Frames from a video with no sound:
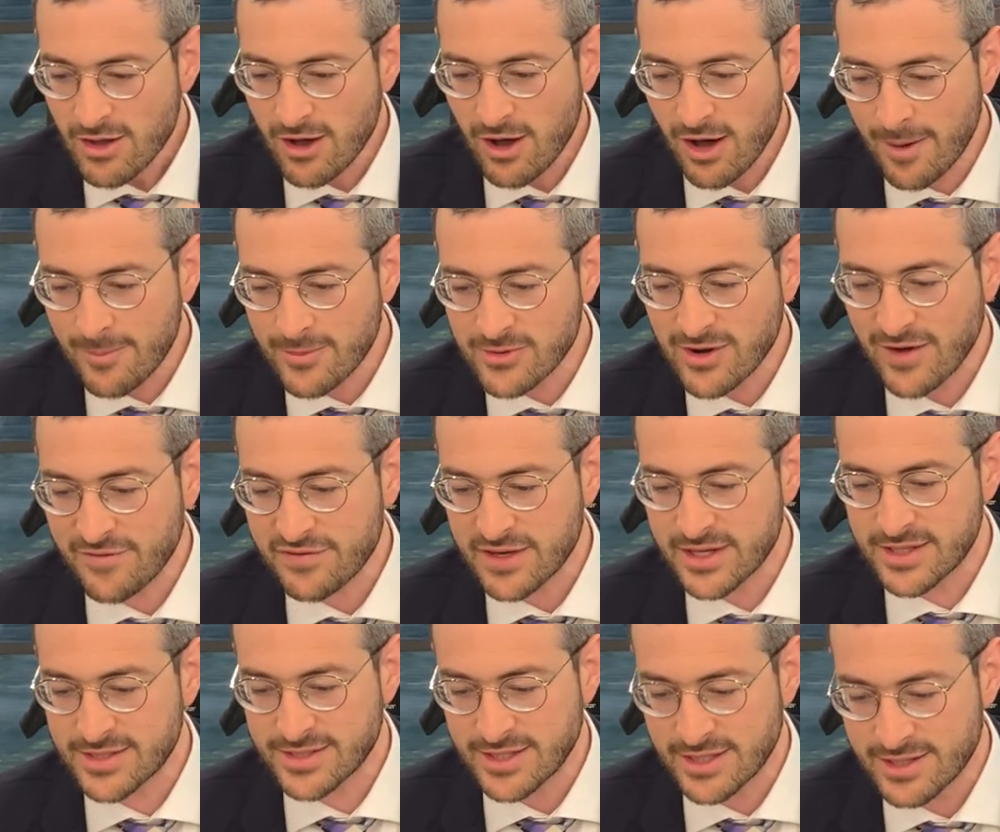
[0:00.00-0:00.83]
Amr Rav
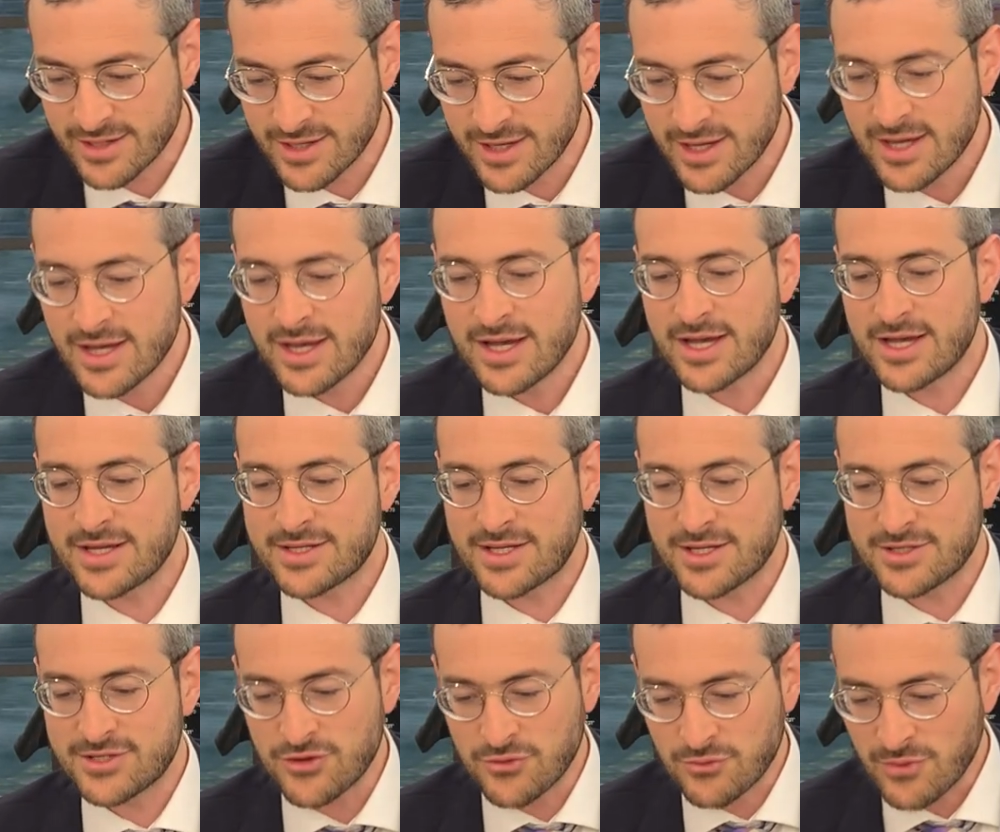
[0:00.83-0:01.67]
Chisda. He
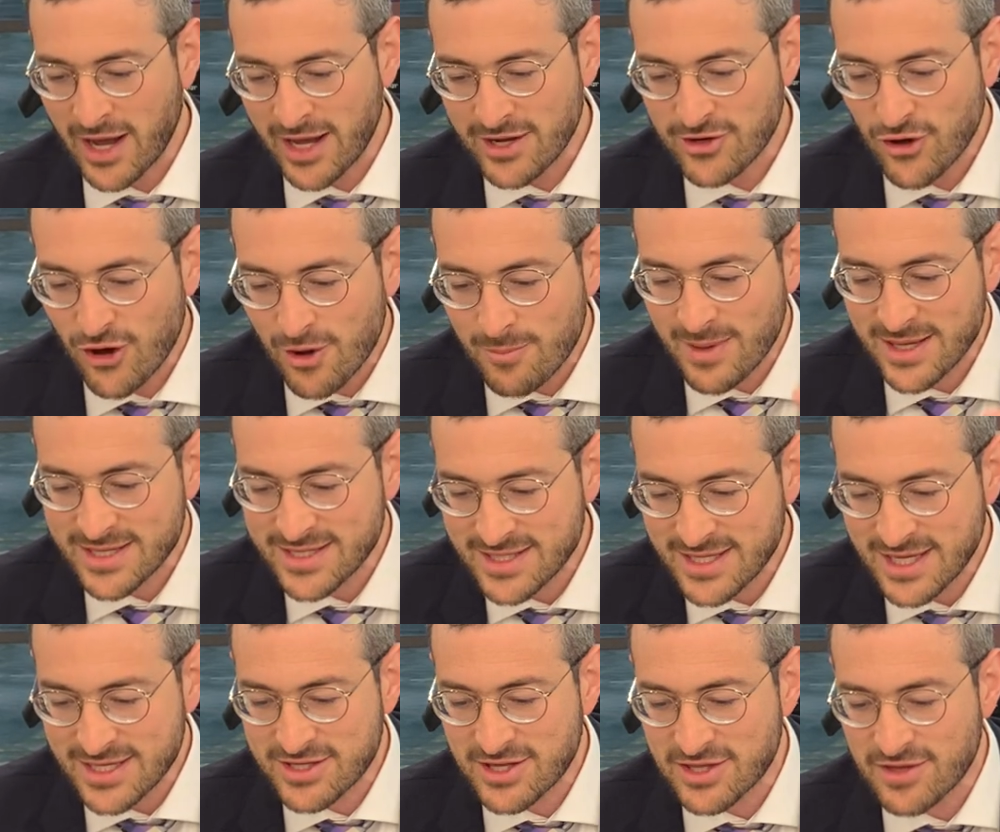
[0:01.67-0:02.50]
says, you're right.
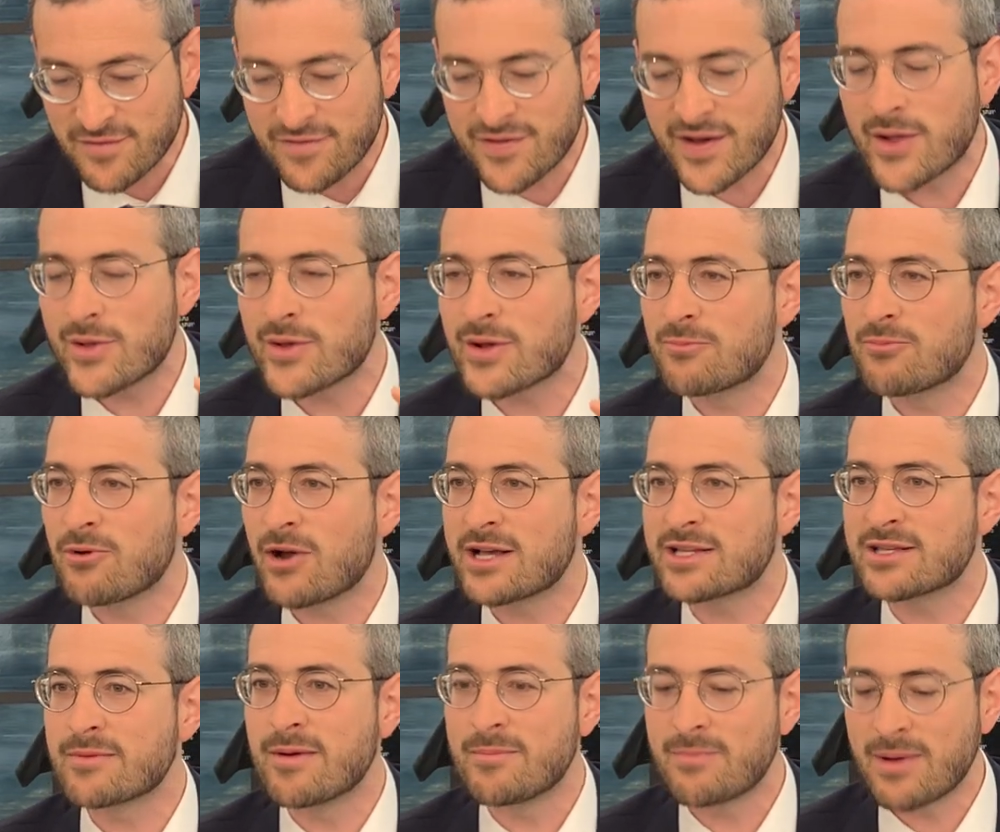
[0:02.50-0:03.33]
to the following
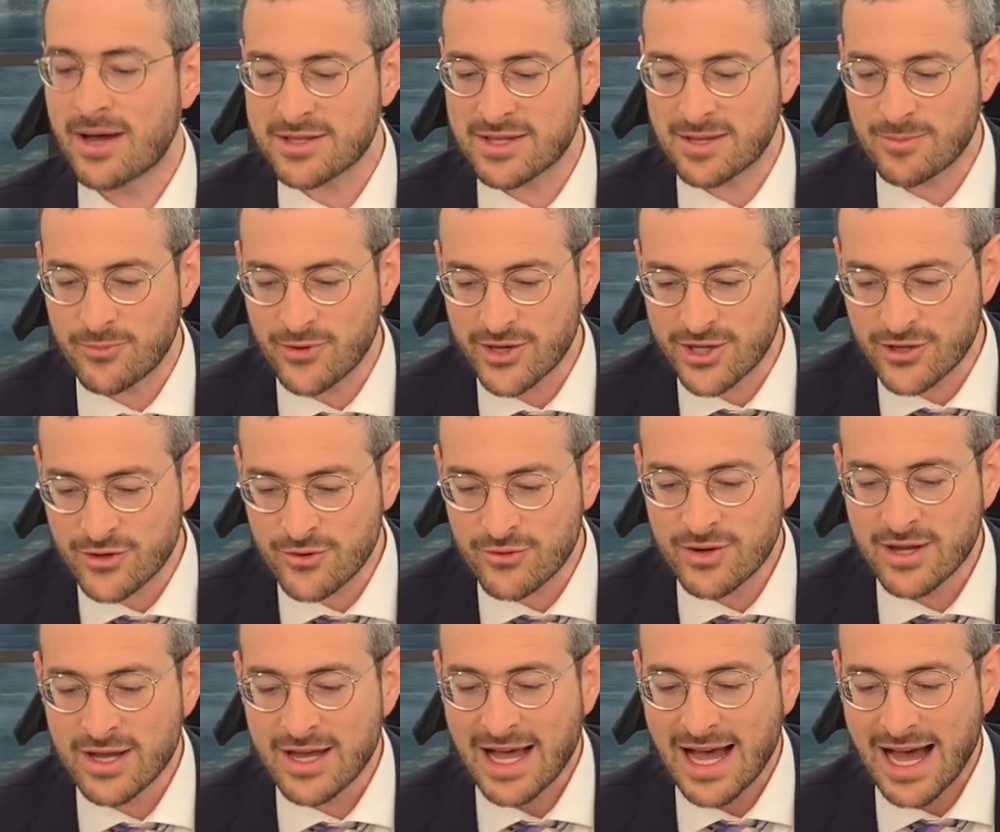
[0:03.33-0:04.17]
Bryce I'm about to bring
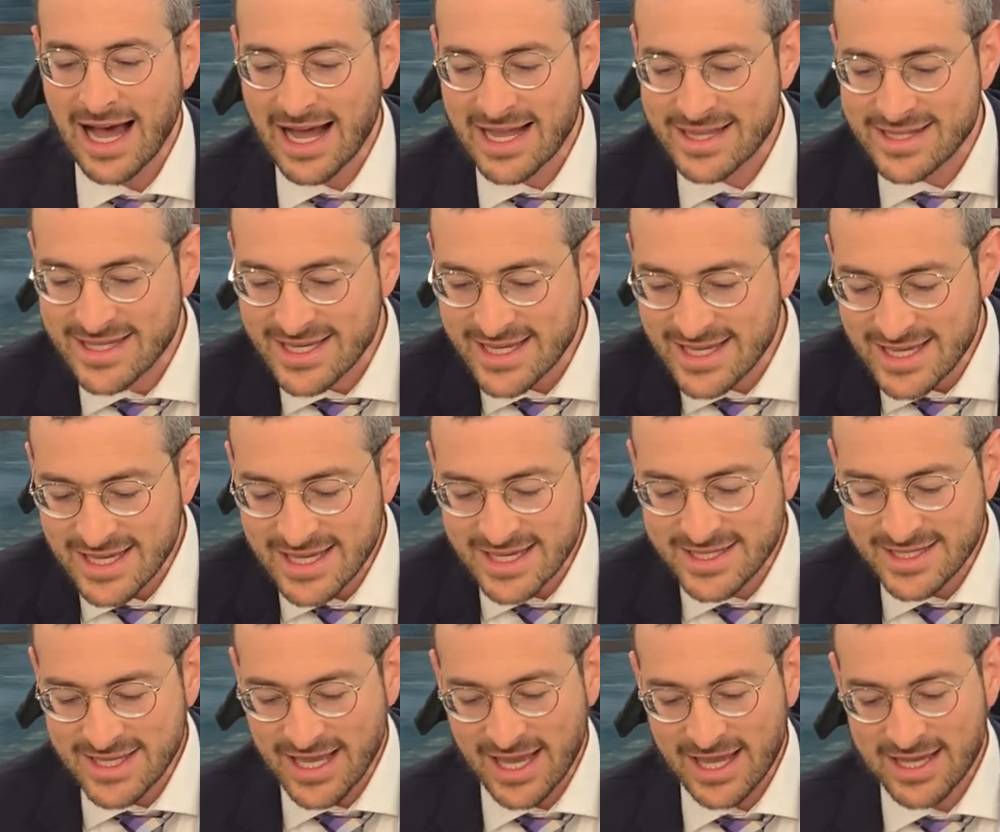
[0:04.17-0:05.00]
you,
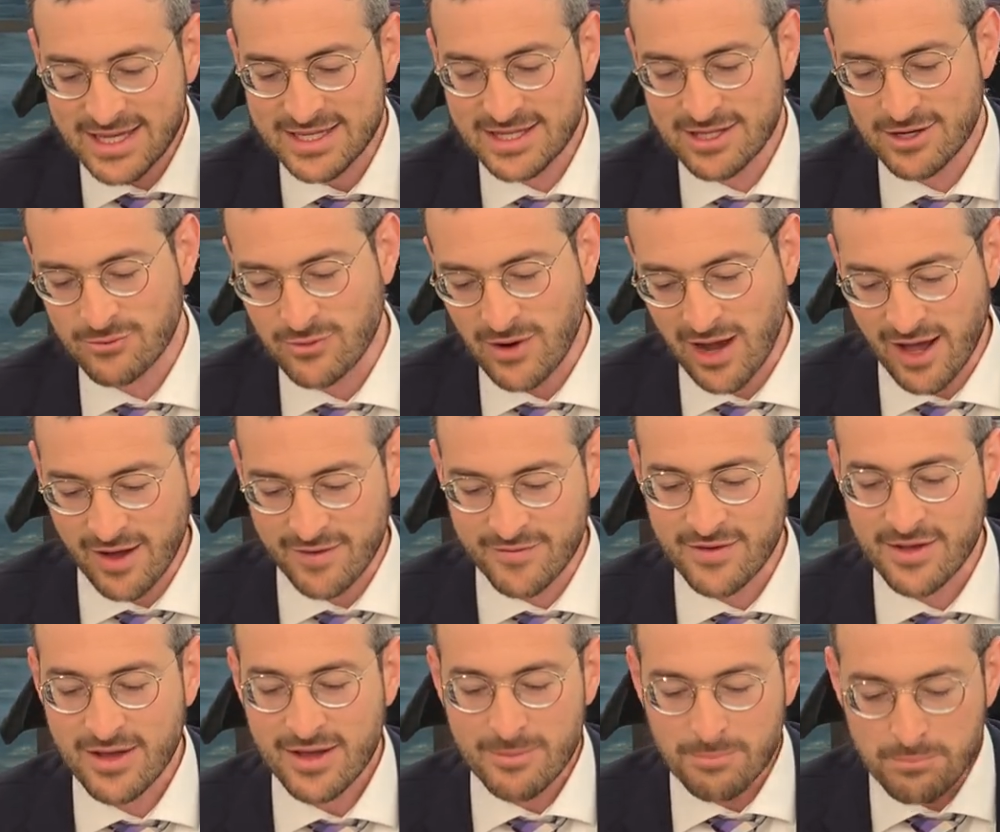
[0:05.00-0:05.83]
Atiise
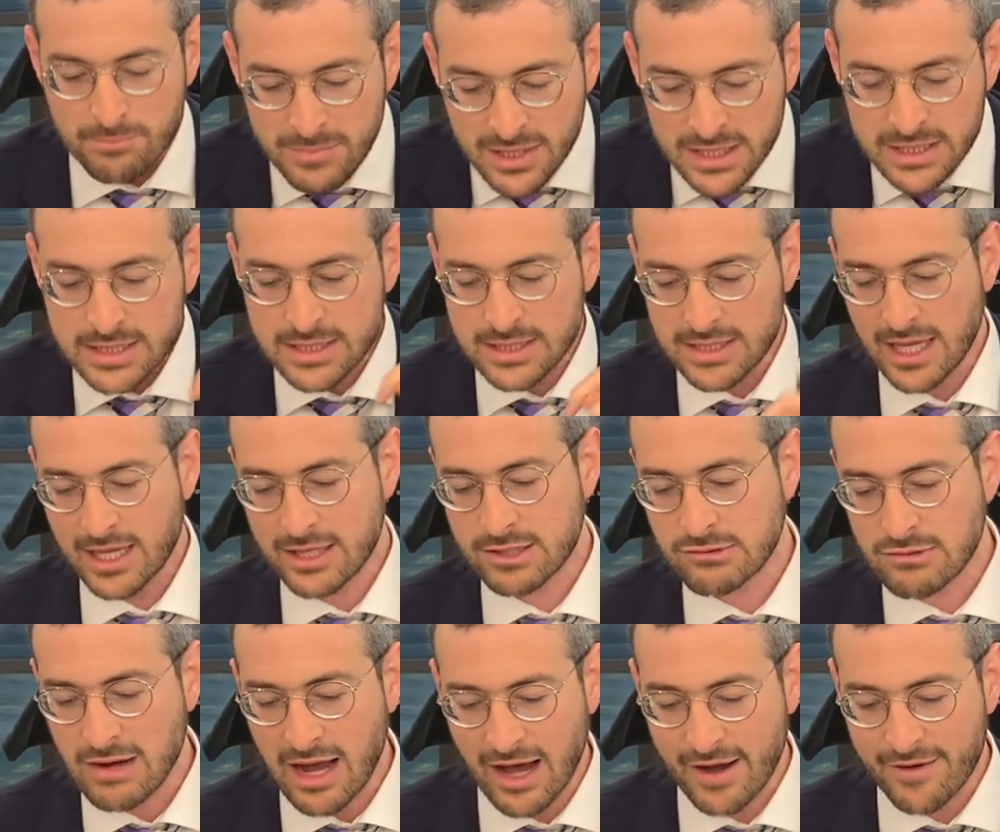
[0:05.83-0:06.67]
Larav,
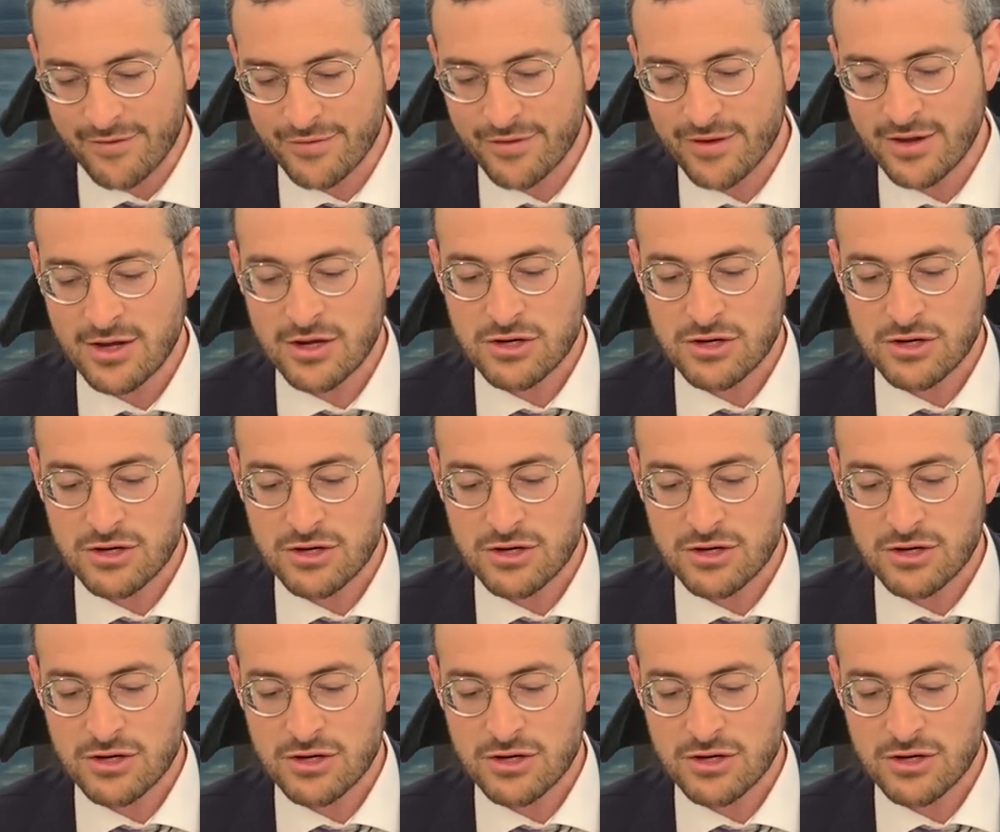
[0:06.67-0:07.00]
misled Rav.